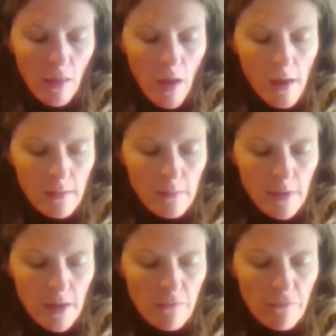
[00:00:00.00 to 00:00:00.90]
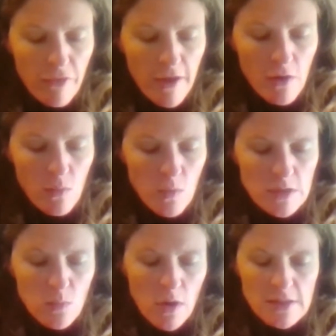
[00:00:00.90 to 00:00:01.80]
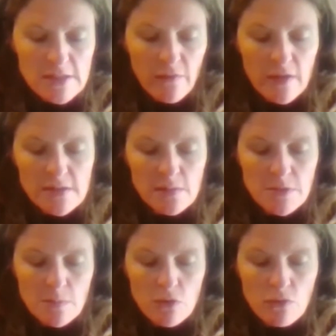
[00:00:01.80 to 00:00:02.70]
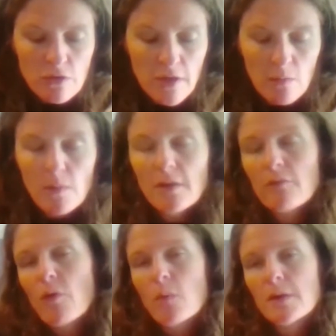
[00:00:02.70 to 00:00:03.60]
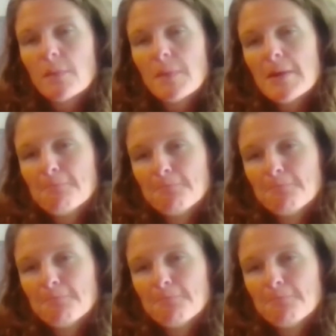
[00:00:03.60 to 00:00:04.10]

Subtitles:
if there was one CVS symptom you could get rid of, what would it be?